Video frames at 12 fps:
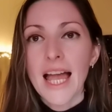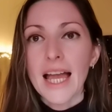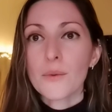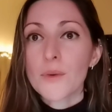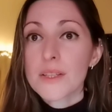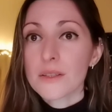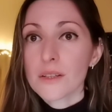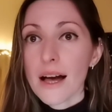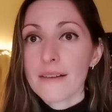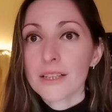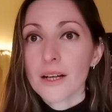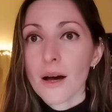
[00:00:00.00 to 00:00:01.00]
And we still
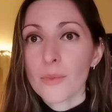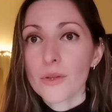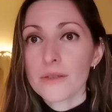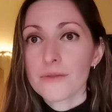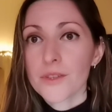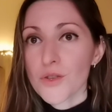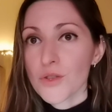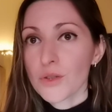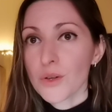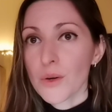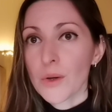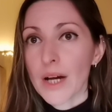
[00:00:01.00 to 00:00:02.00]
have a couple of years to
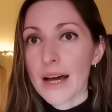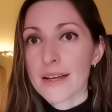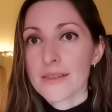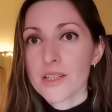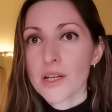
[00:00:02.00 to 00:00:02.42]
go, guys.